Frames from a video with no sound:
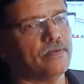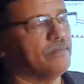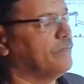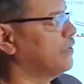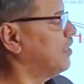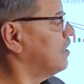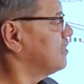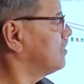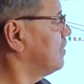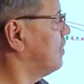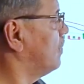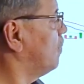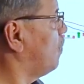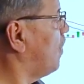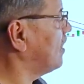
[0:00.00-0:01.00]
because
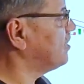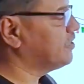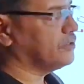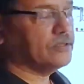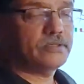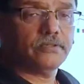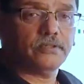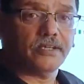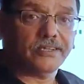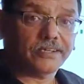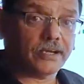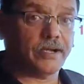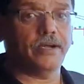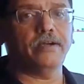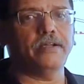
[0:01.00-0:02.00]
once the
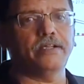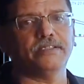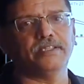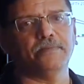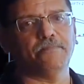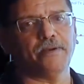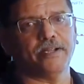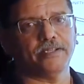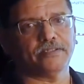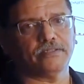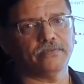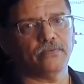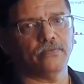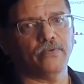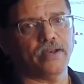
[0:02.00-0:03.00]
trend is in
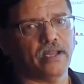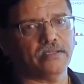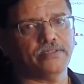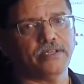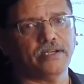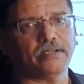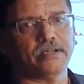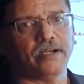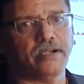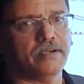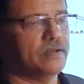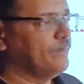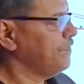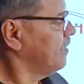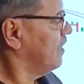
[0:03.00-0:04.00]
place, when I say trend,